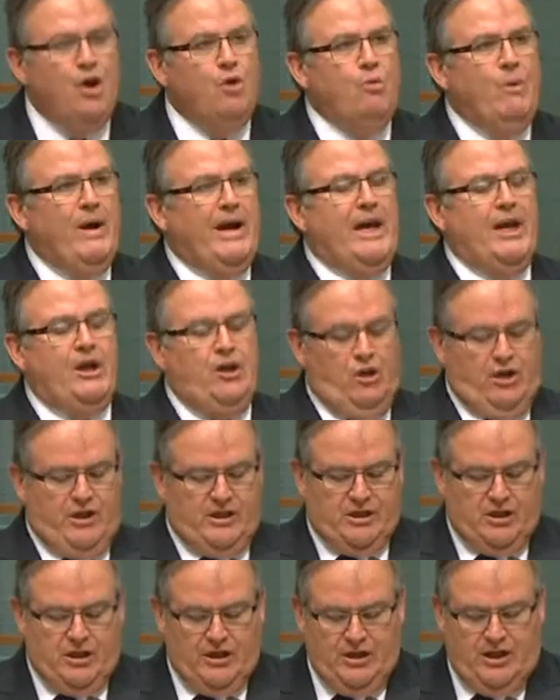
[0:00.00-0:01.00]

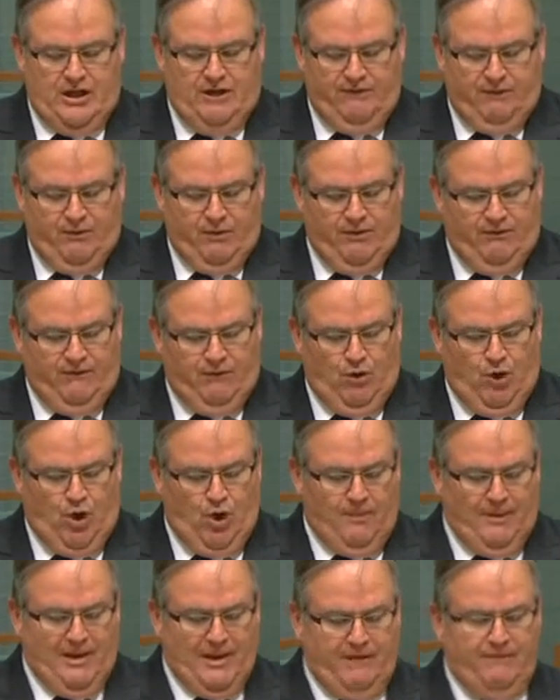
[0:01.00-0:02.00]
recognise the need for
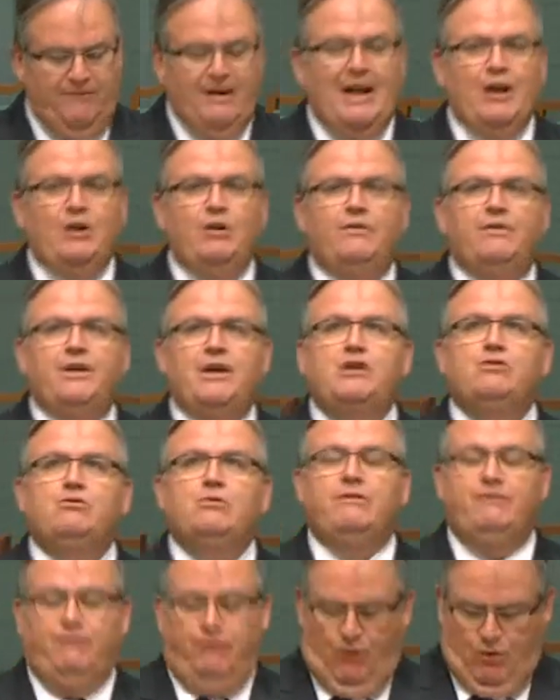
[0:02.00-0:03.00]
reform and the value of these
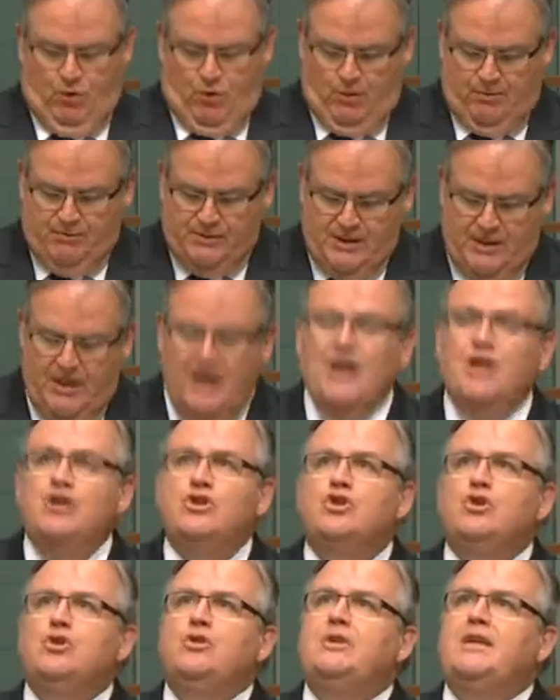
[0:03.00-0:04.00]
reforms
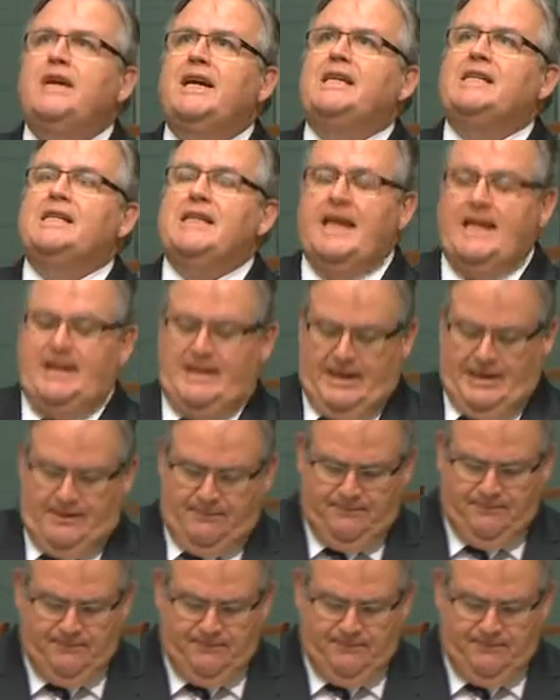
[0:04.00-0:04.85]
to their sector.